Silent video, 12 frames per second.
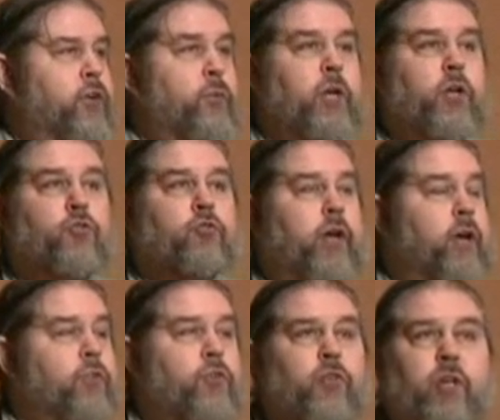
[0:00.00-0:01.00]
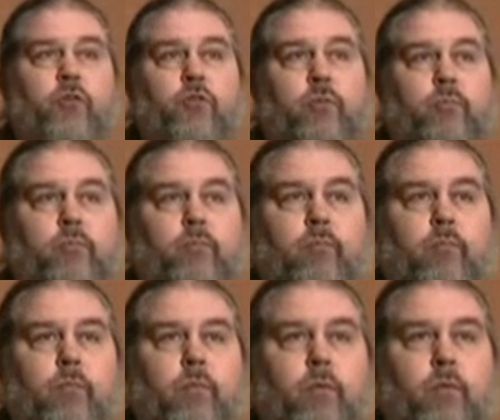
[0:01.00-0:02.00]
human history ever since.
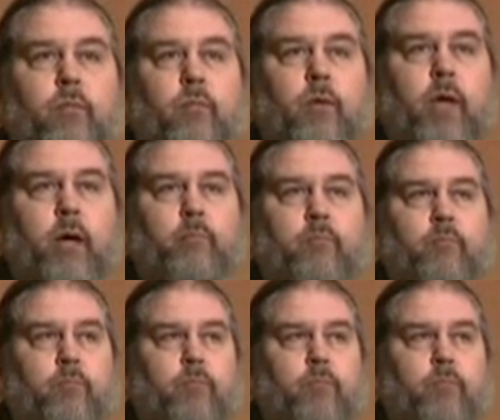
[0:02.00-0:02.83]
Okay?